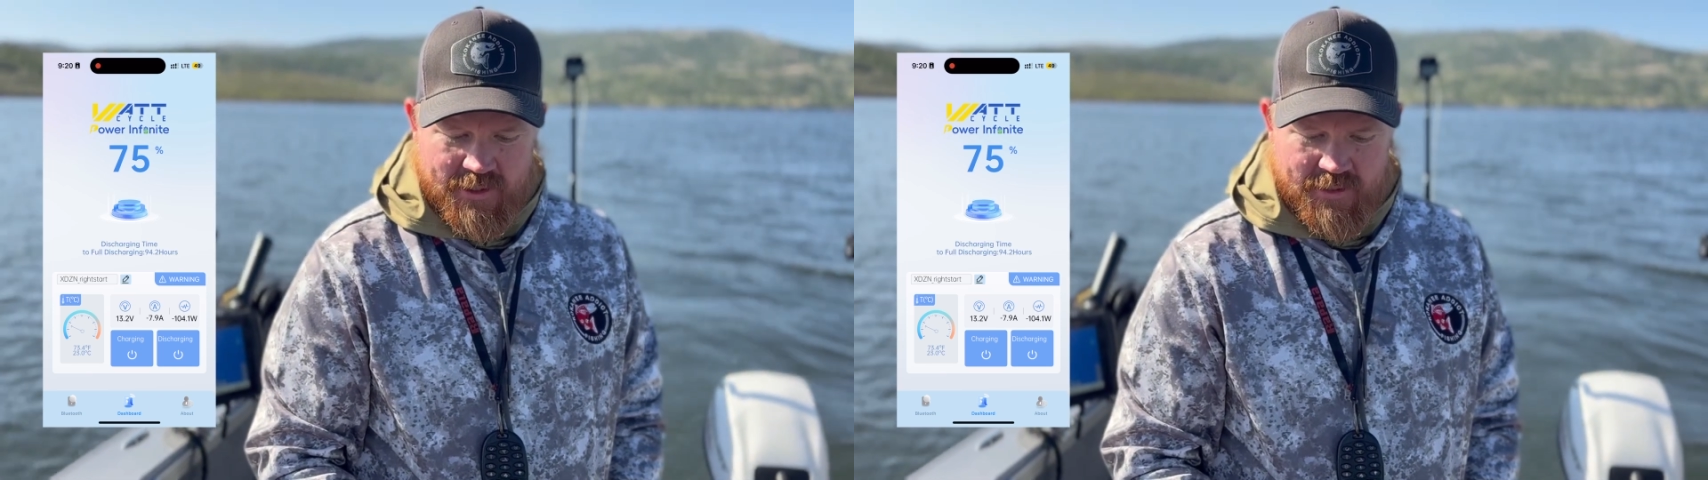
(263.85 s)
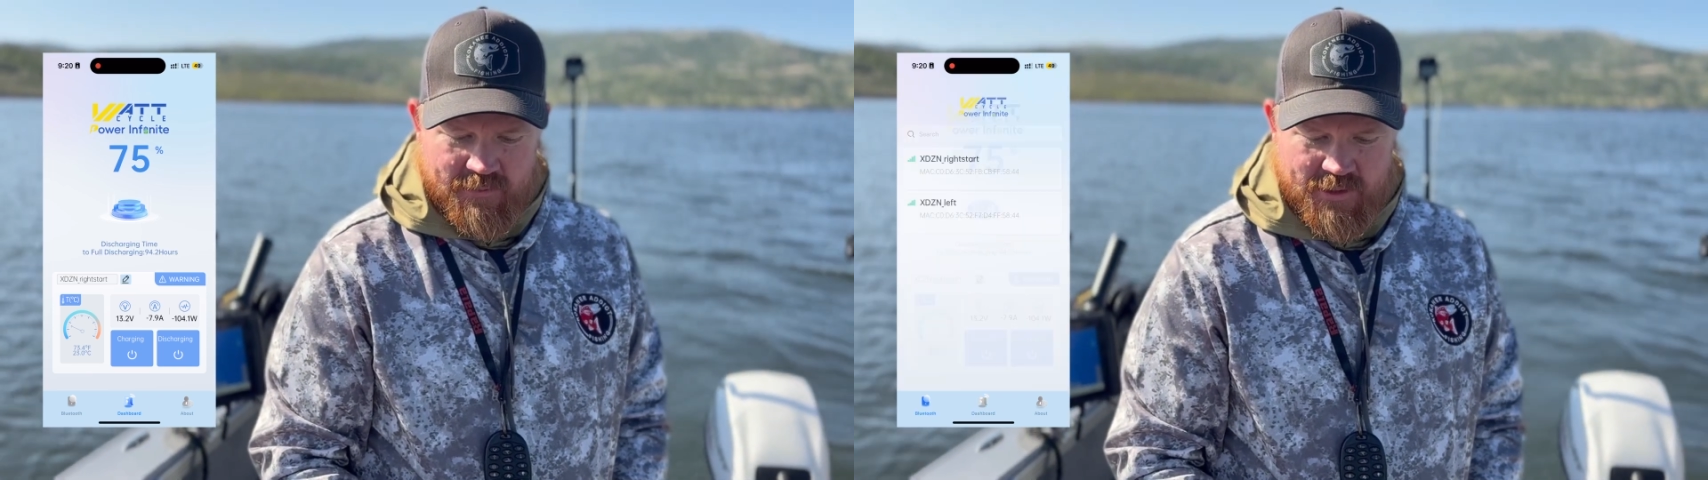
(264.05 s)

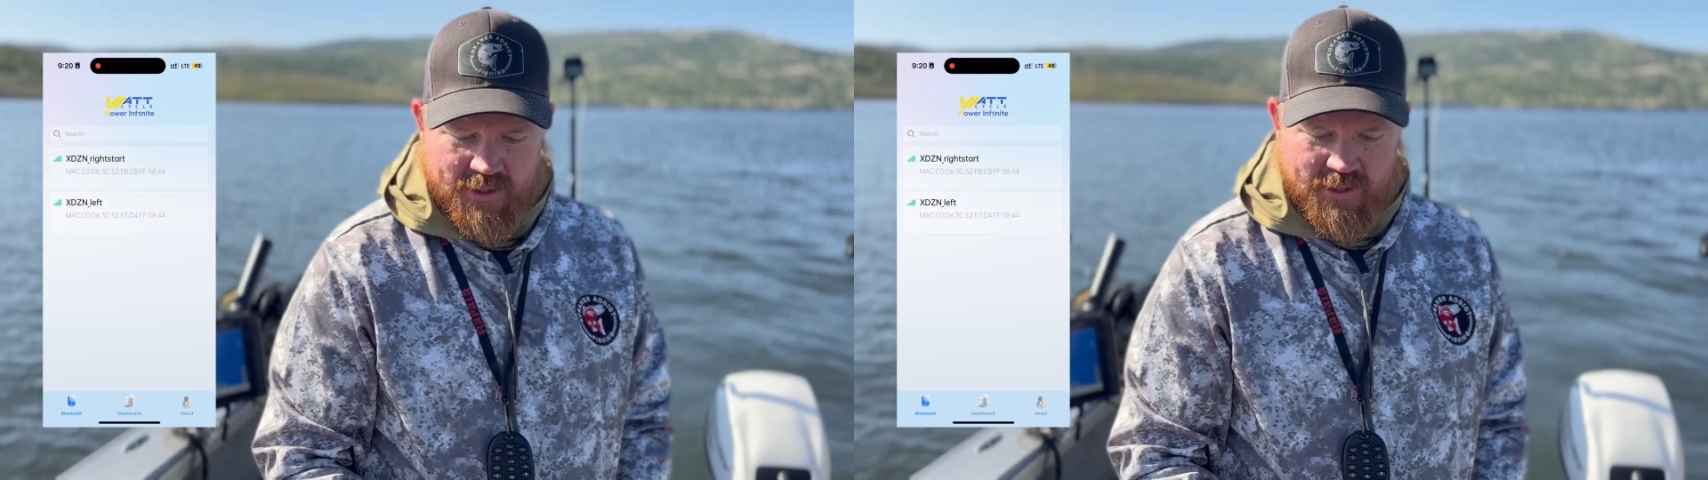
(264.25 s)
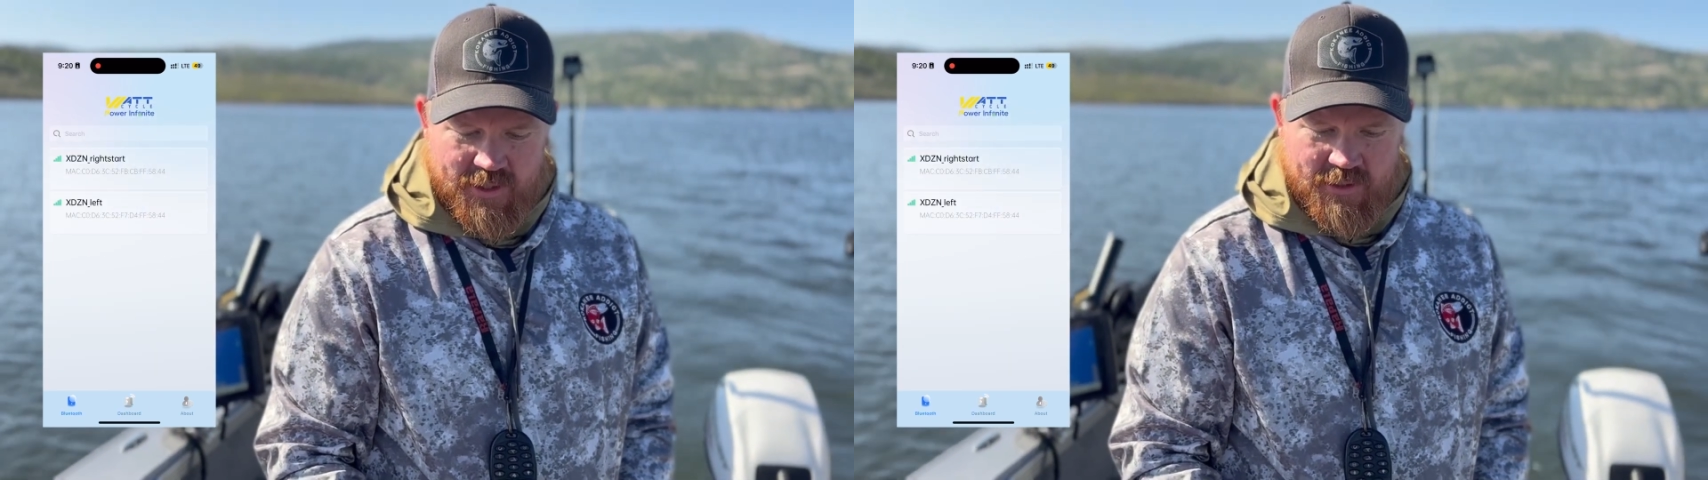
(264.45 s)
And let me
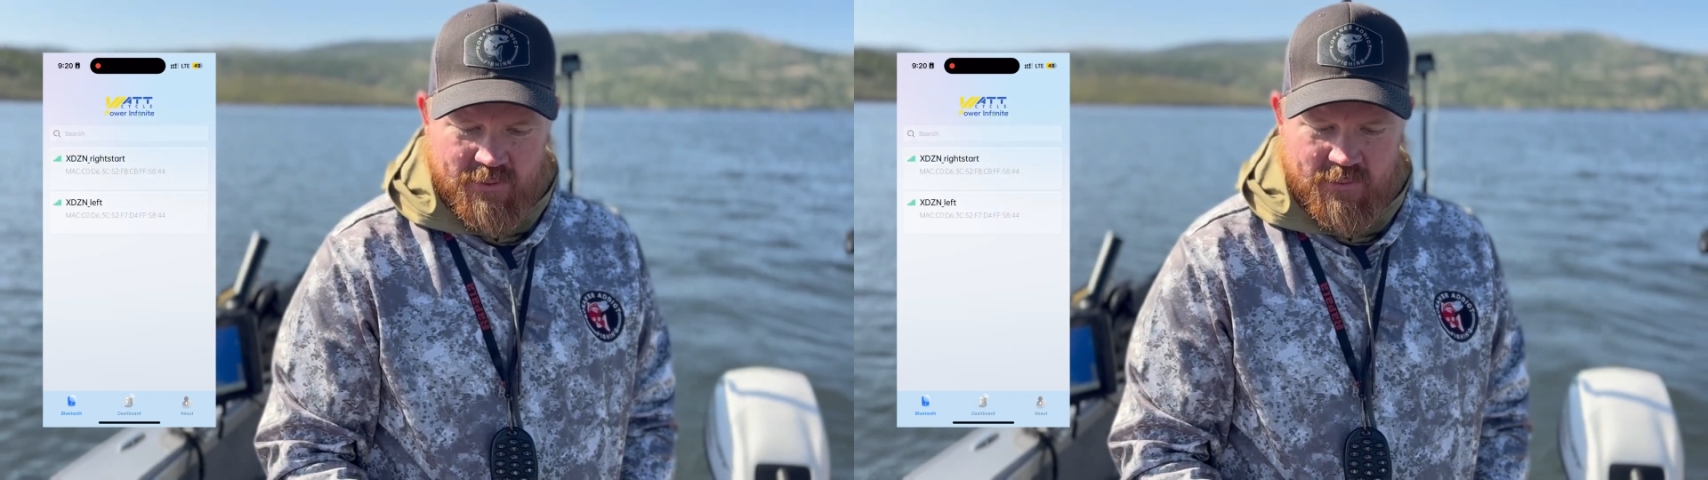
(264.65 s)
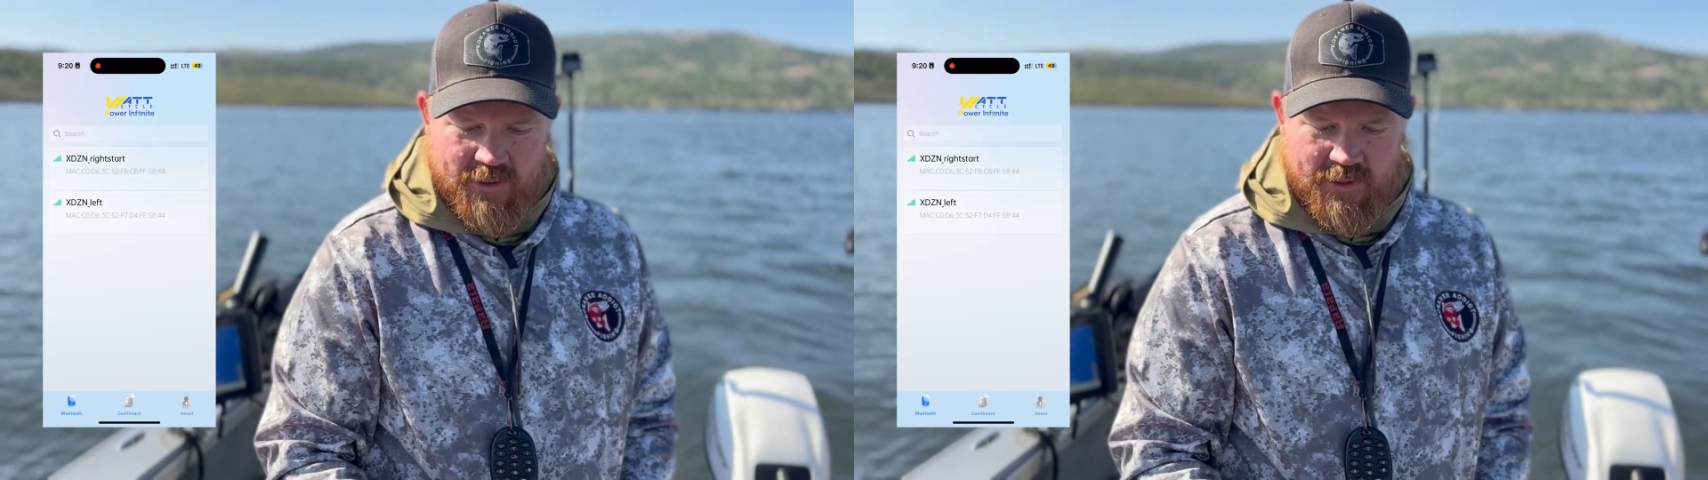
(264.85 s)
check the
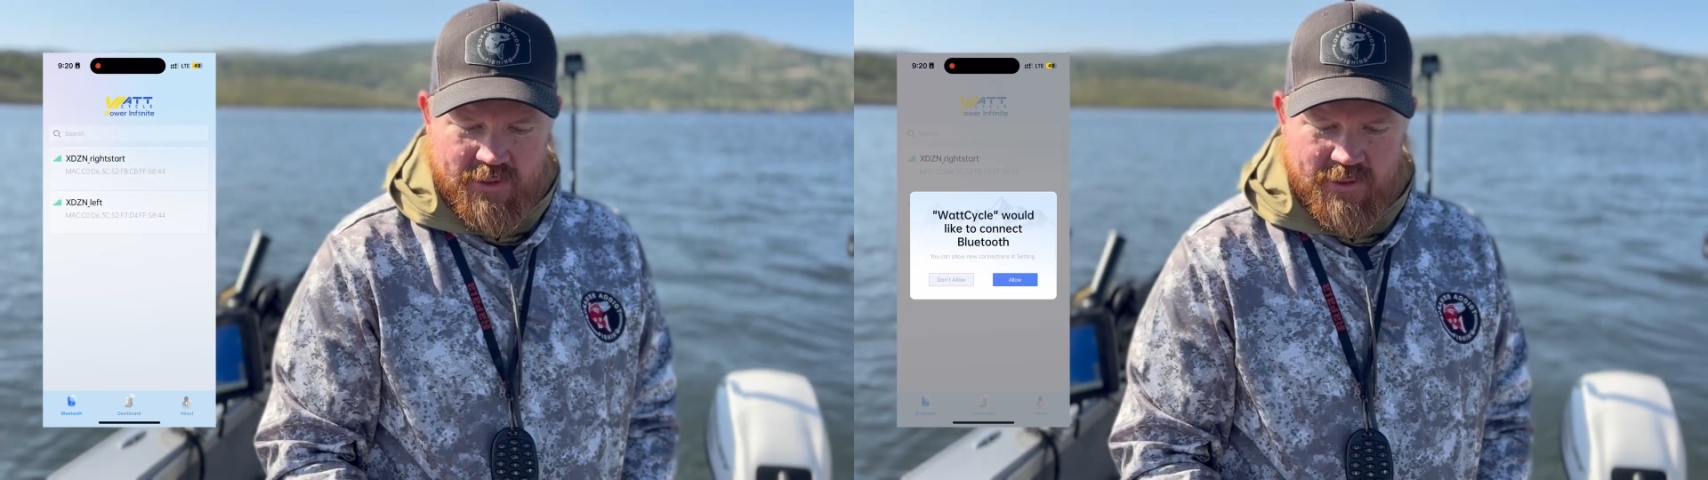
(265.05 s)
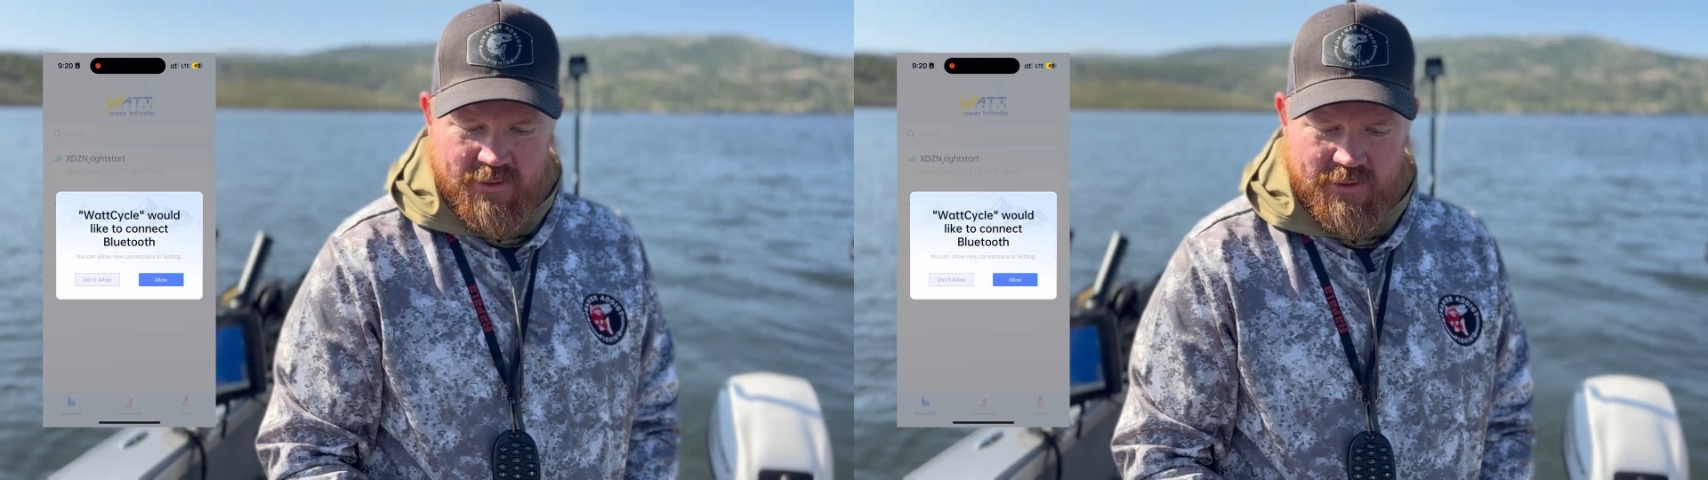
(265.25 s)
other one.